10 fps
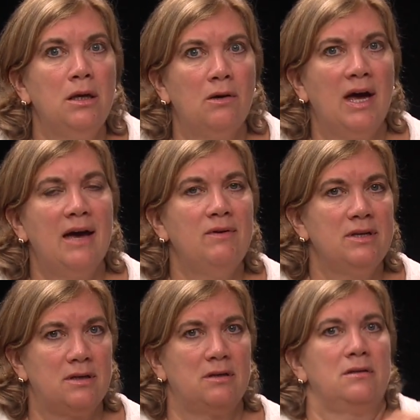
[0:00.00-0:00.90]

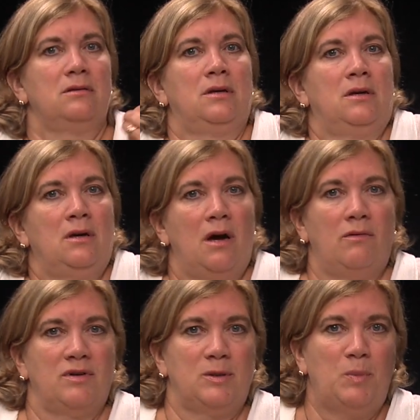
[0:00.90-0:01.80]
having a
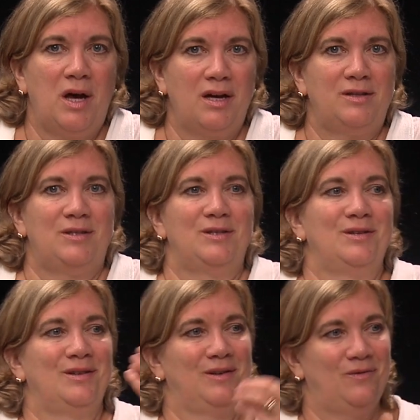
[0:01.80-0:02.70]
response
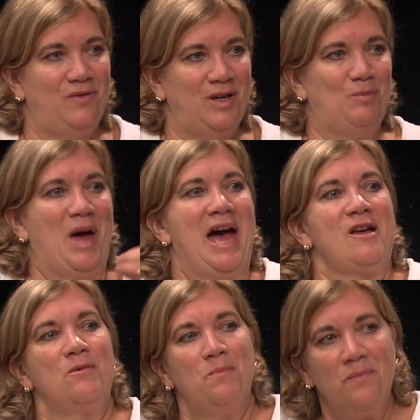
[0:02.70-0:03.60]

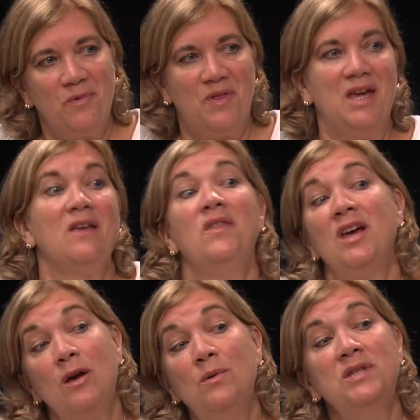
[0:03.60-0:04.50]
feedback thing
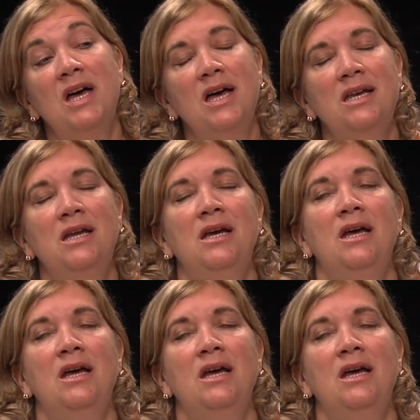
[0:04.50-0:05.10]
that goes on.